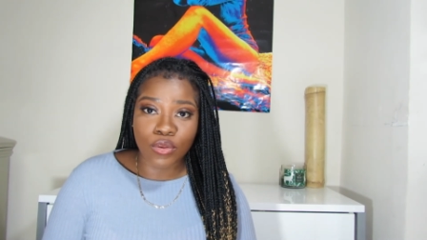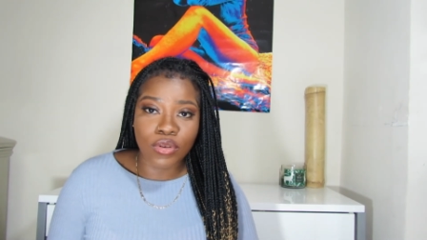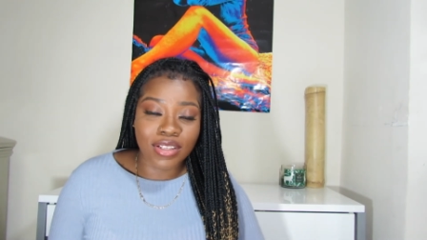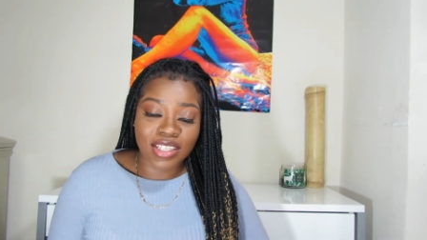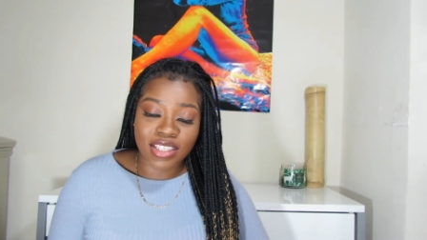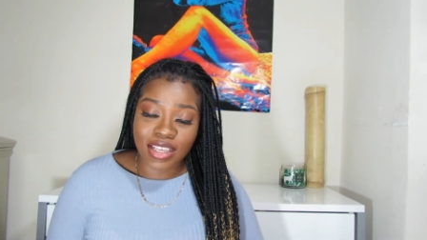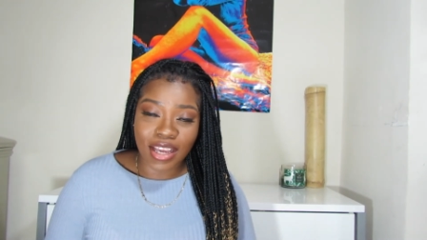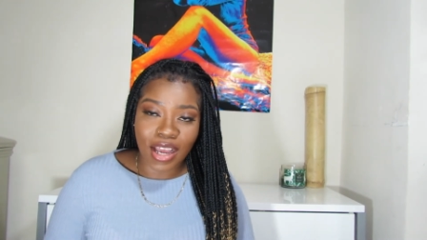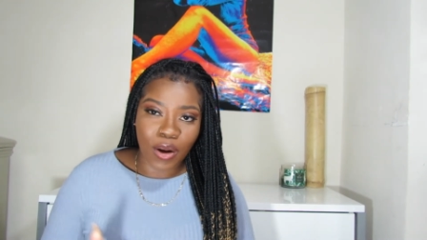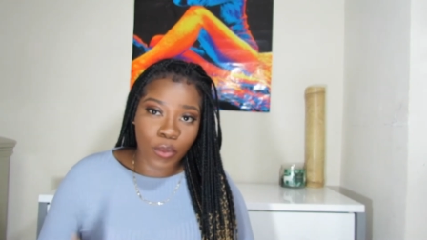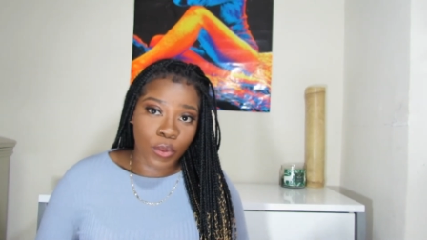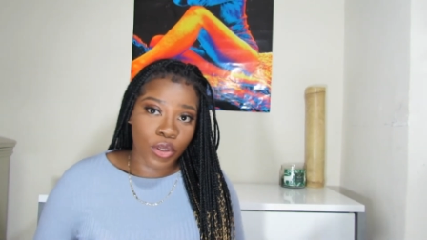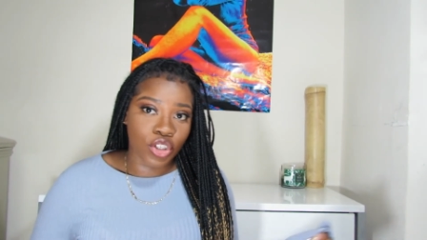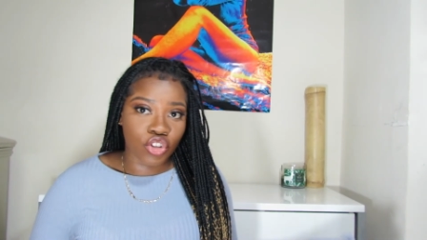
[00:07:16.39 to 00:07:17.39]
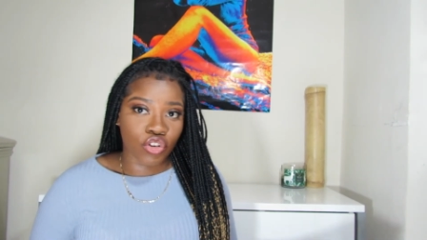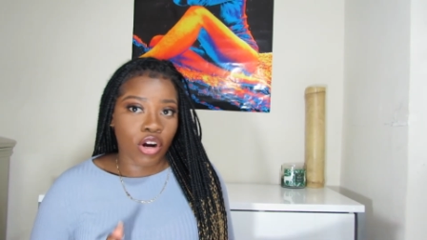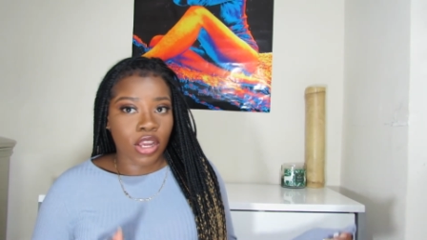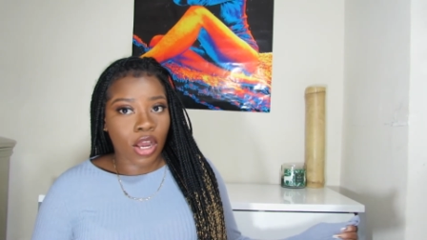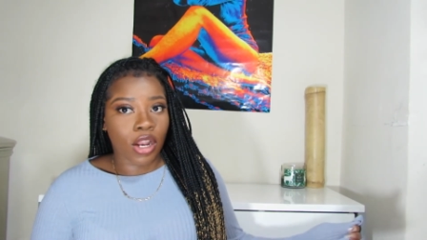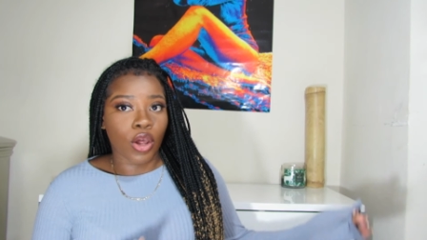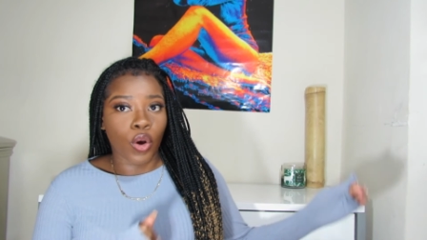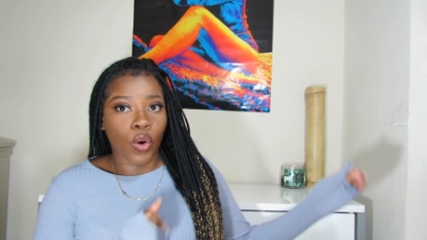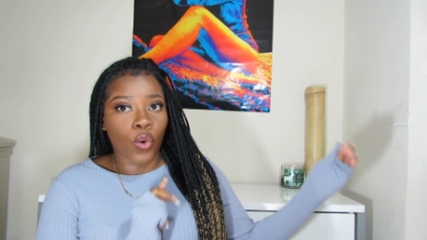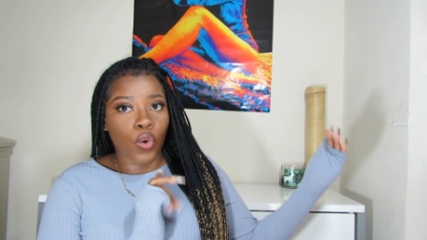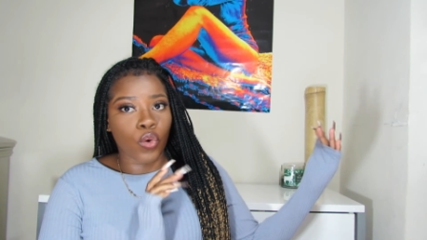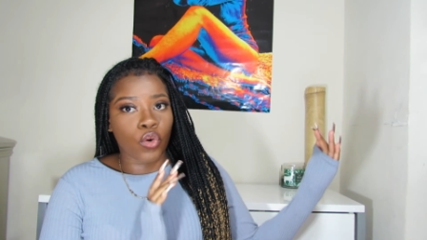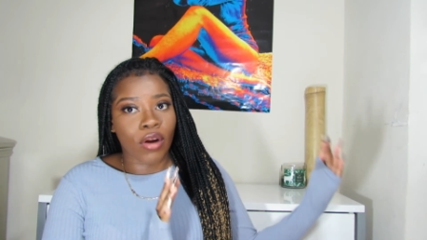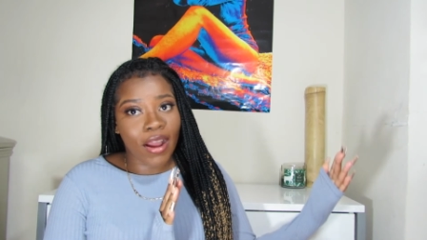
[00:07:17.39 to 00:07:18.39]
because it's like I want to draw y'all a
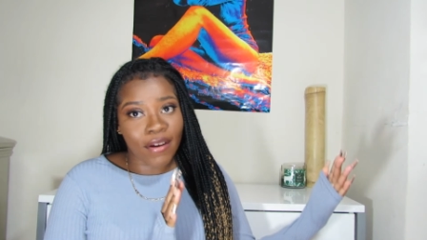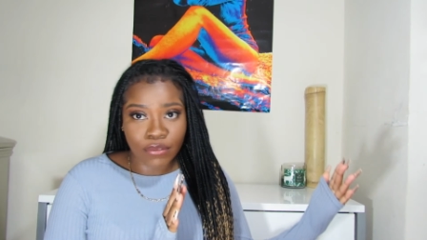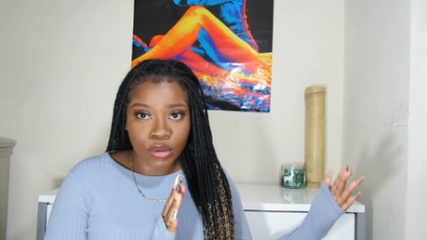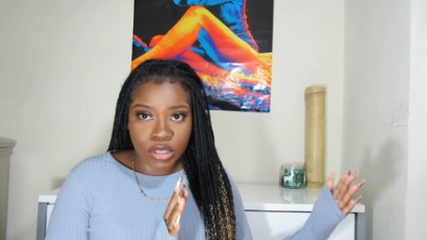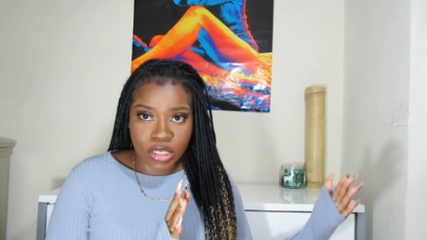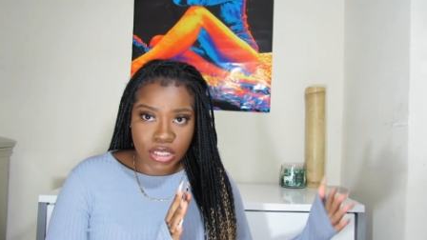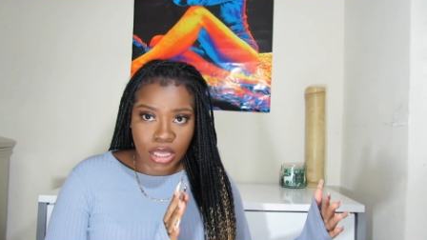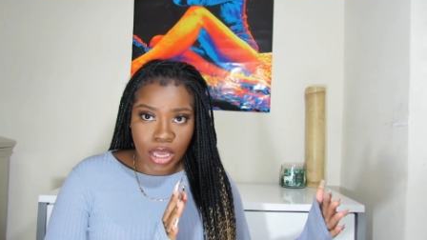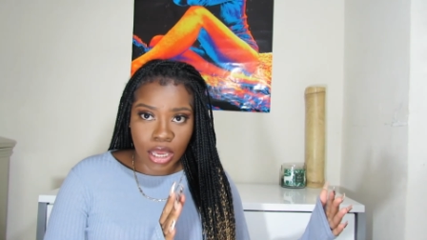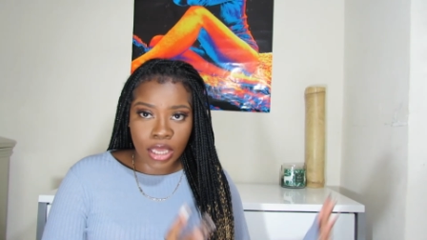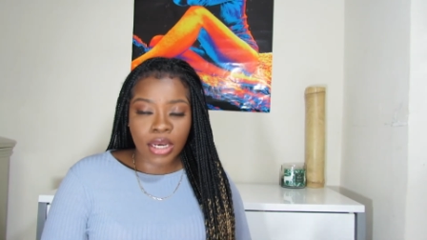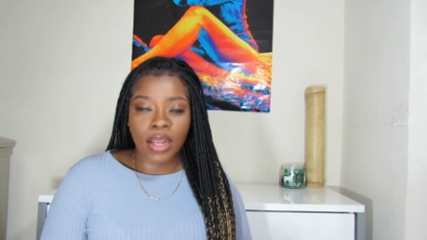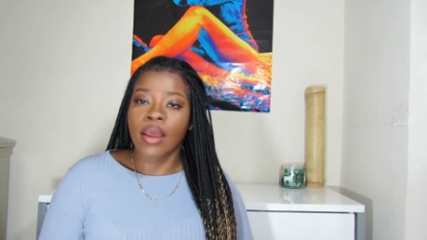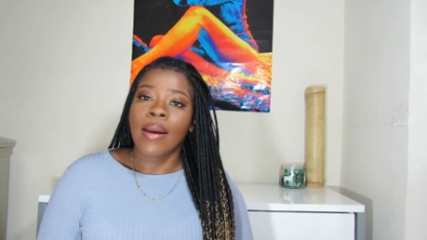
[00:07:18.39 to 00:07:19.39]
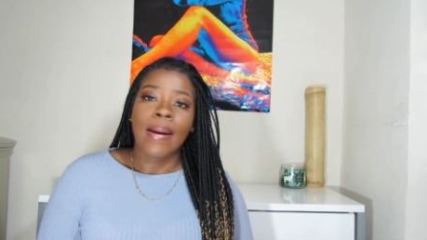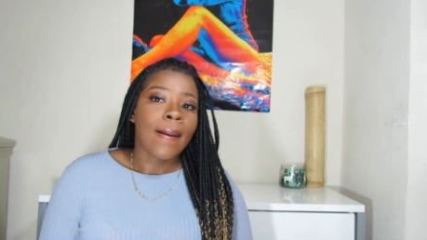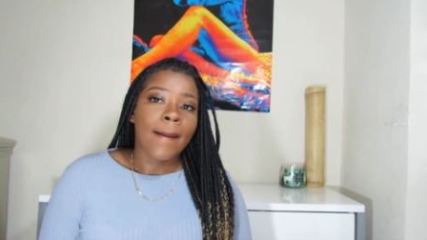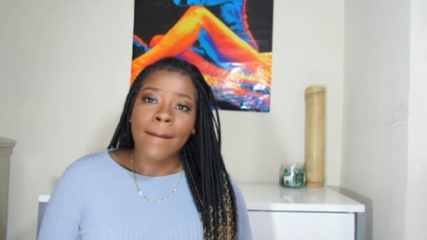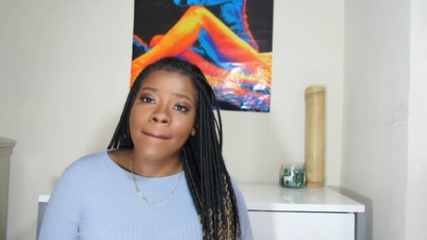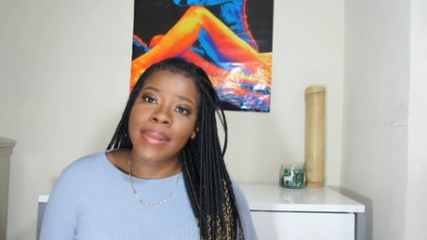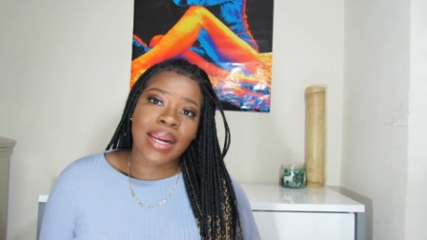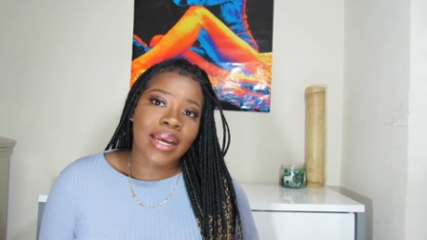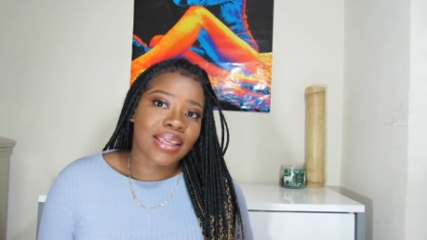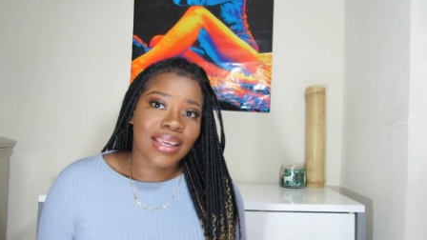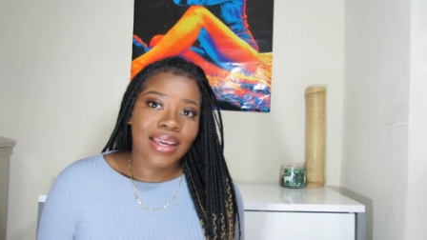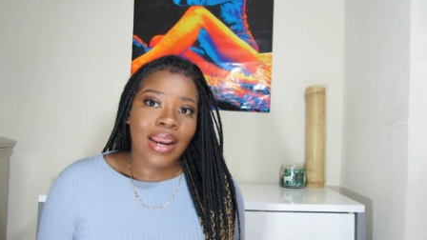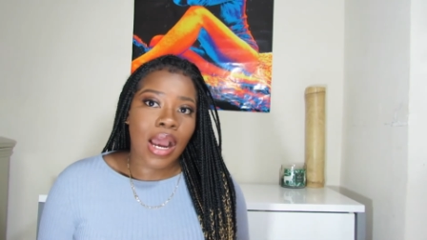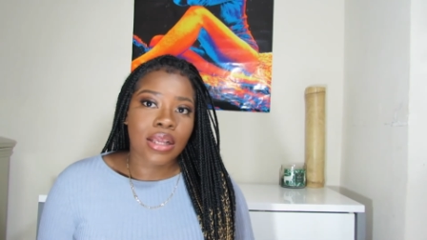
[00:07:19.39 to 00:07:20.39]
whole graph on the side, but I
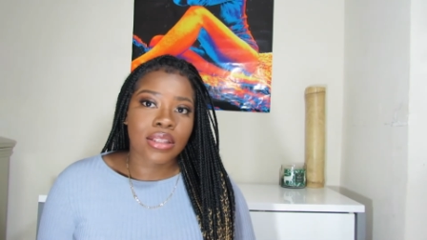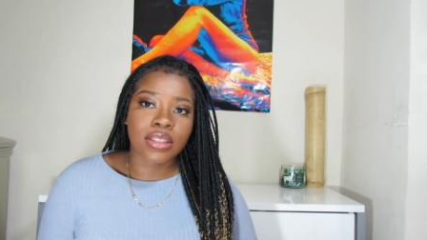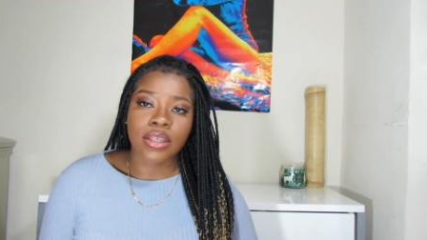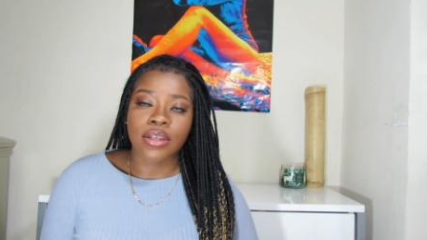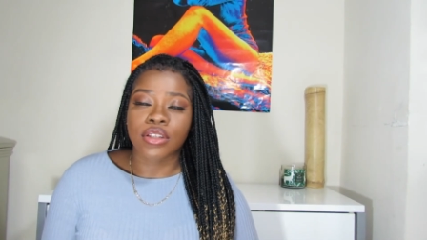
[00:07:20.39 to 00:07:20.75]
cannot.